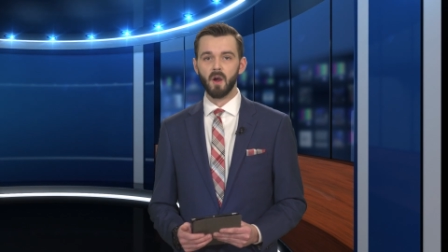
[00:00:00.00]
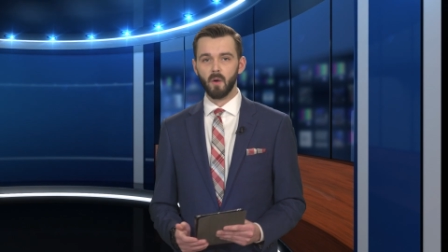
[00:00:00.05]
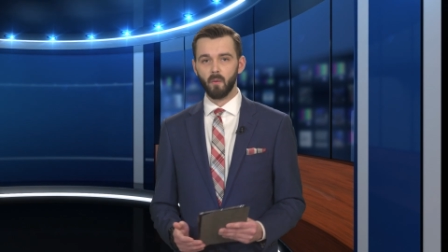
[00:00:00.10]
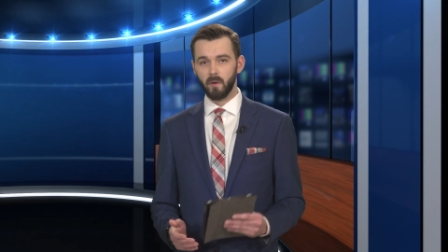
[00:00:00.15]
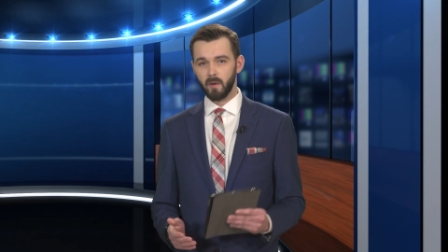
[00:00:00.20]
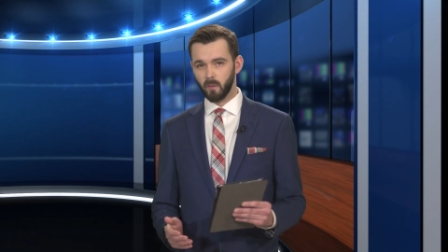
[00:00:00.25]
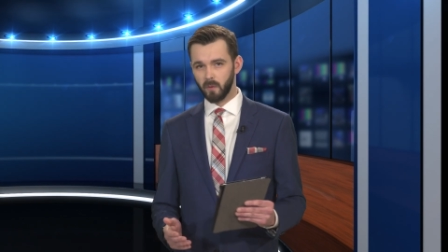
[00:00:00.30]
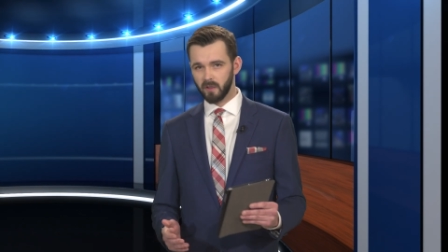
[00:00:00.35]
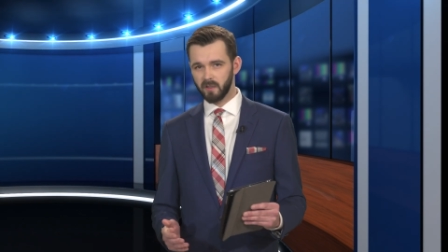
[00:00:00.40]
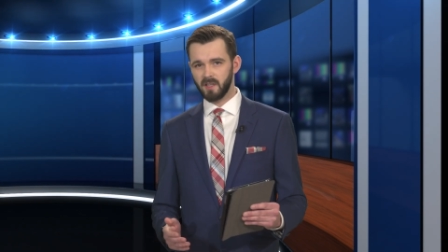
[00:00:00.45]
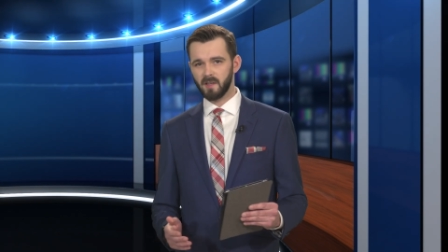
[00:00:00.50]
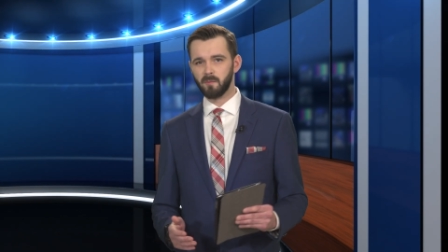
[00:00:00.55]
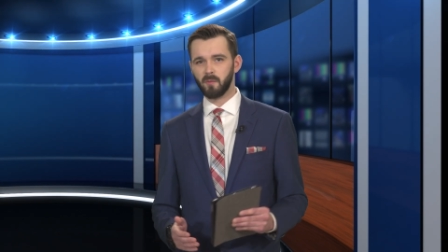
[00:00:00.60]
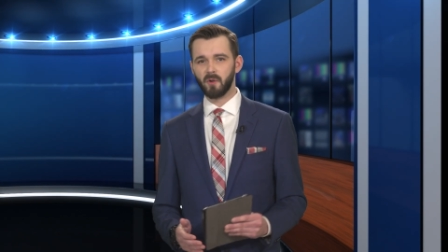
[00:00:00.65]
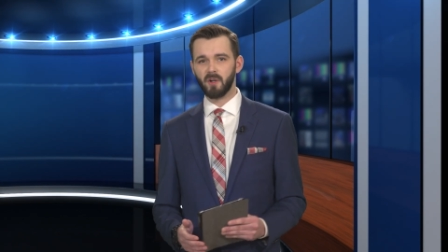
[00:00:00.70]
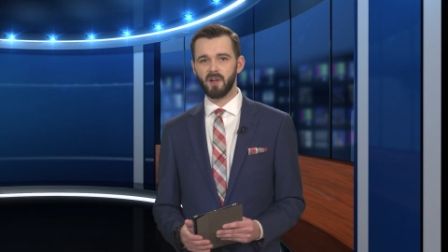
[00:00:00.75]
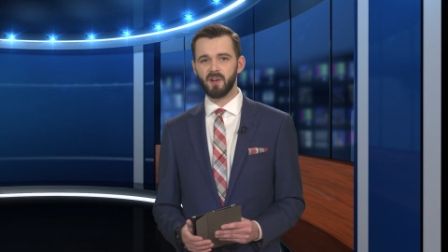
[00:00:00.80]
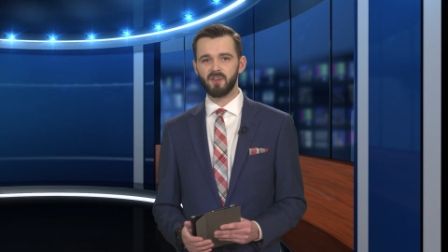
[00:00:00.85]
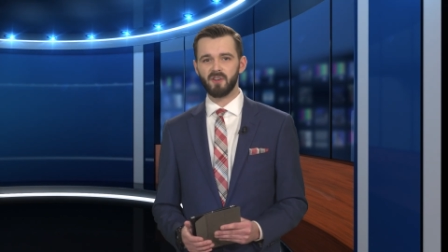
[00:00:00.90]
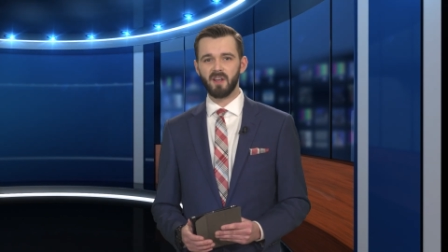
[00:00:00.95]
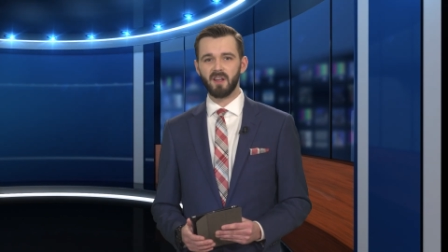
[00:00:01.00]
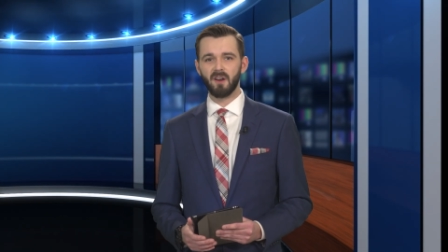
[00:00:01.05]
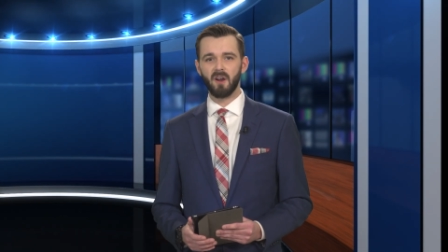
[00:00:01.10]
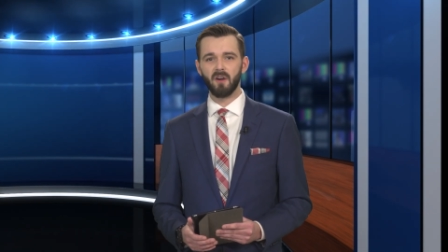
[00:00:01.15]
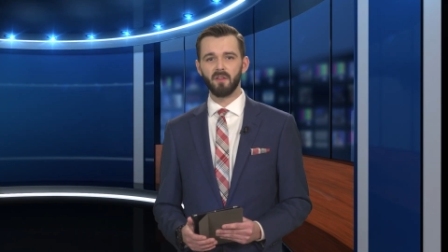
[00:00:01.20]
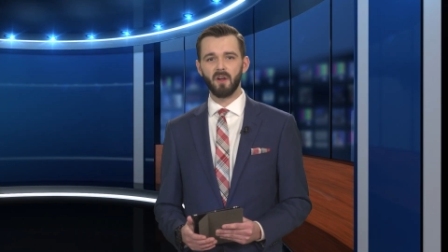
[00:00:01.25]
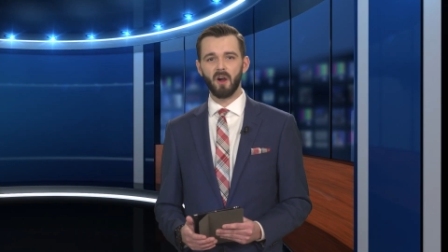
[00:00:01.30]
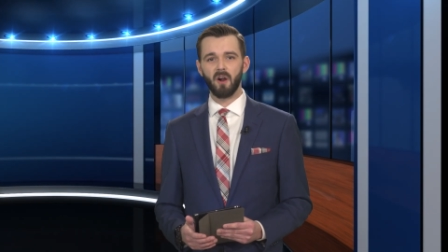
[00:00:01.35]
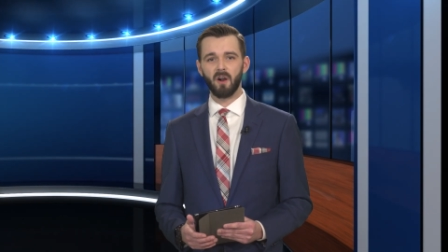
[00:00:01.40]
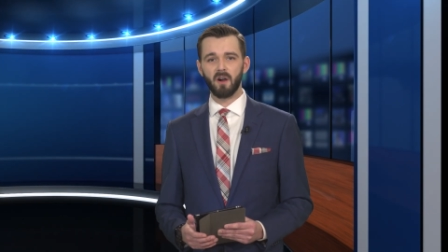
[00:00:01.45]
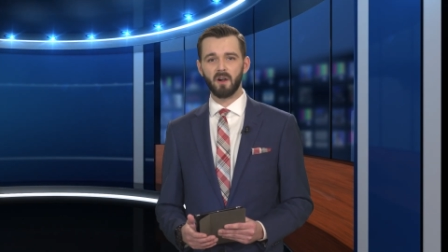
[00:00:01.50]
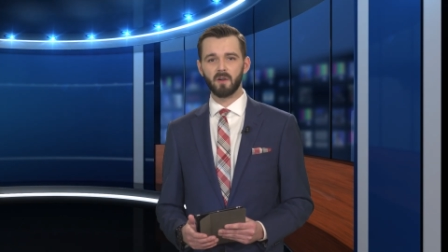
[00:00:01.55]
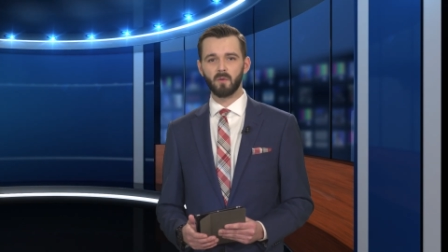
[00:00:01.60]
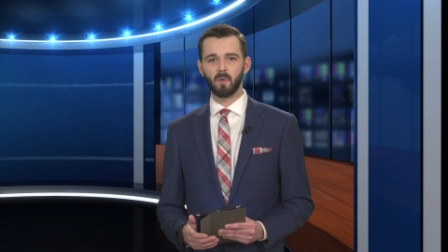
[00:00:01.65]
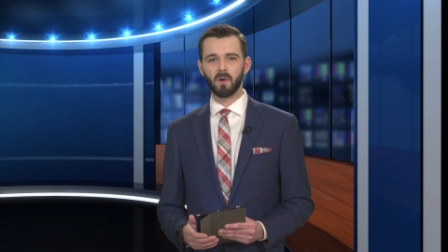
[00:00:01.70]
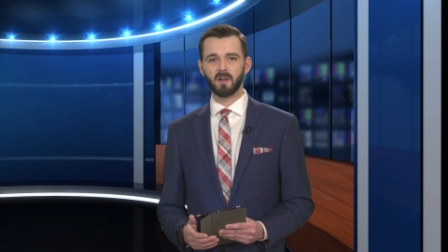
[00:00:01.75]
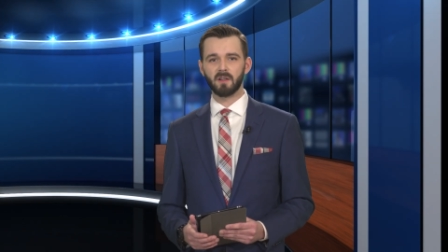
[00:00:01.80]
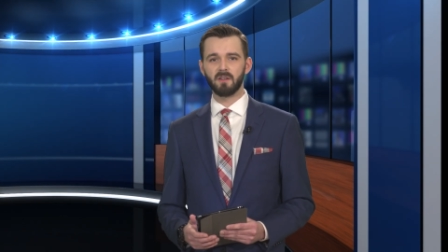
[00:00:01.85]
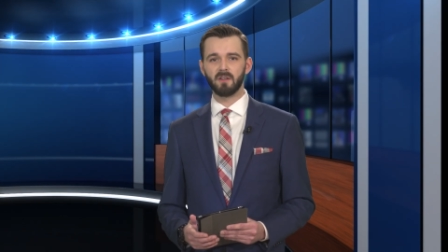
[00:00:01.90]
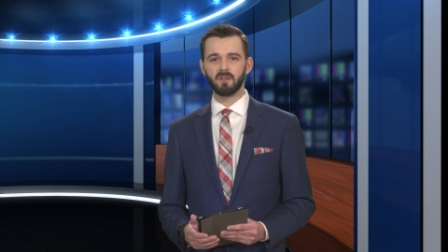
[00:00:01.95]
We really appreciate all the hard
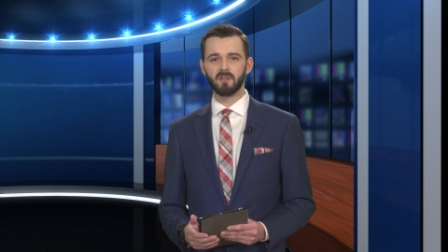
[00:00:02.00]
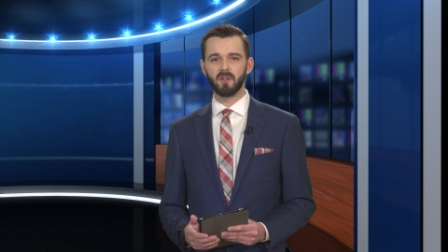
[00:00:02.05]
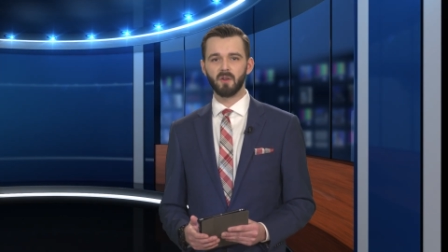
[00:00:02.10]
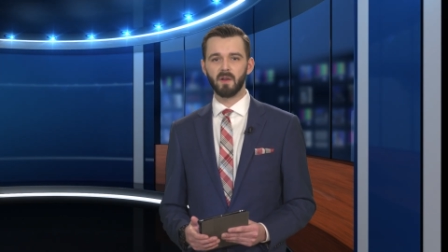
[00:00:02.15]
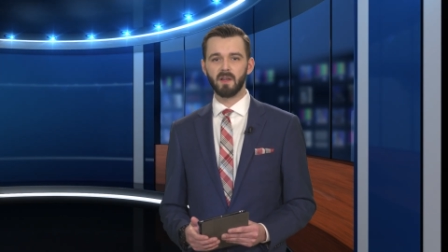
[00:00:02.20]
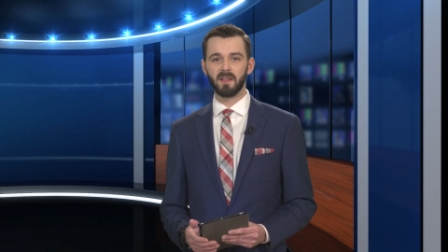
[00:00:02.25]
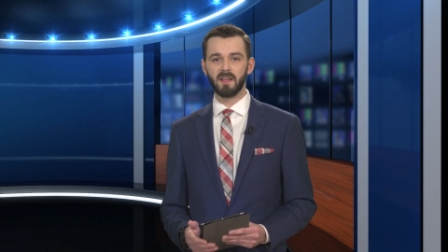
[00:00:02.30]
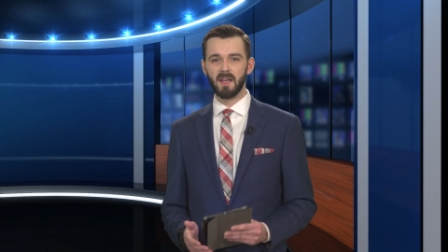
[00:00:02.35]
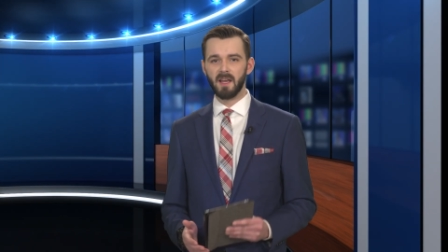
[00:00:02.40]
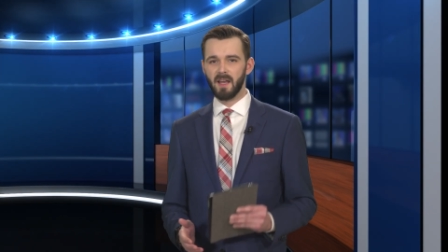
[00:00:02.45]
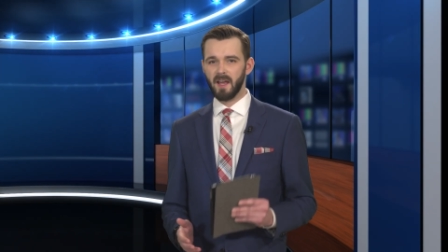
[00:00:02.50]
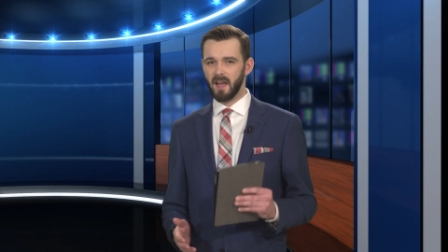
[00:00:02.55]
work you're doing